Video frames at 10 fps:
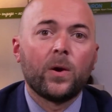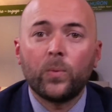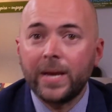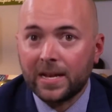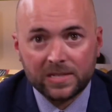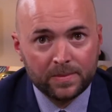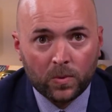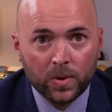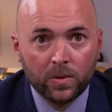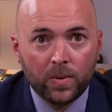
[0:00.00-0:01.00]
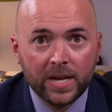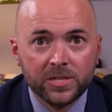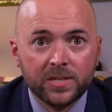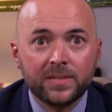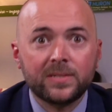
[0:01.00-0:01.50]
We asked more
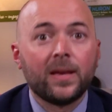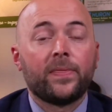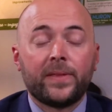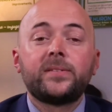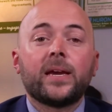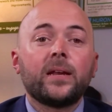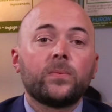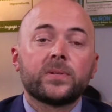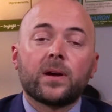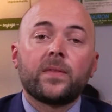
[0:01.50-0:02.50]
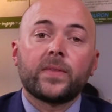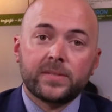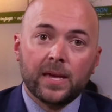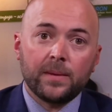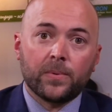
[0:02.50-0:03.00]
questions. The data was on the
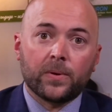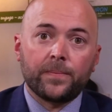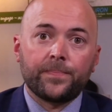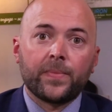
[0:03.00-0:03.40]
table.